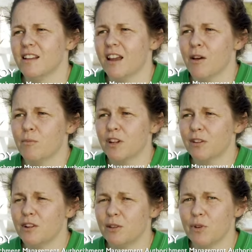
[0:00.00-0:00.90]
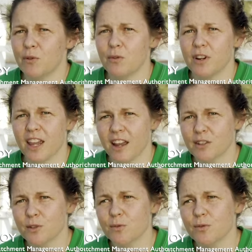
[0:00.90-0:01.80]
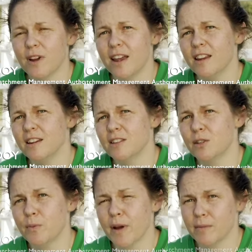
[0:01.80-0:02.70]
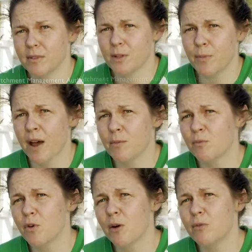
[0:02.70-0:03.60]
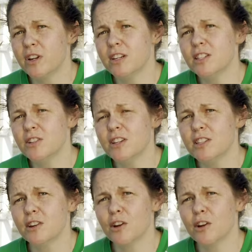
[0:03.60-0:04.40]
including Pittwater Council and the Department of Primary Industries and